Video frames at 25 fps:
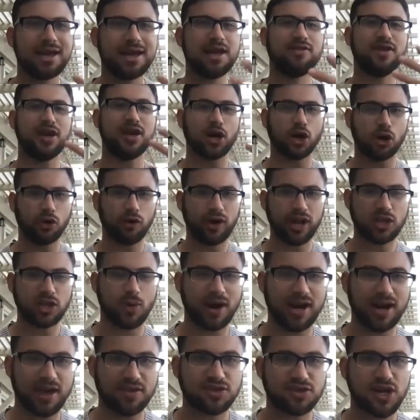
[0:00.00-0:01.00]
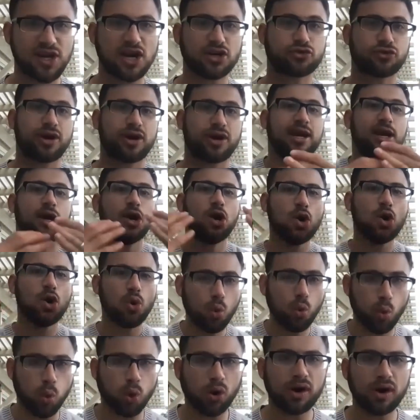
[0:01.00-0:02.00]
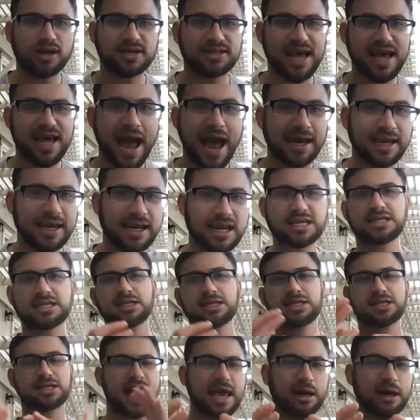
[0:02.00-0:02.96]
in the early 20th century weren't Zionists,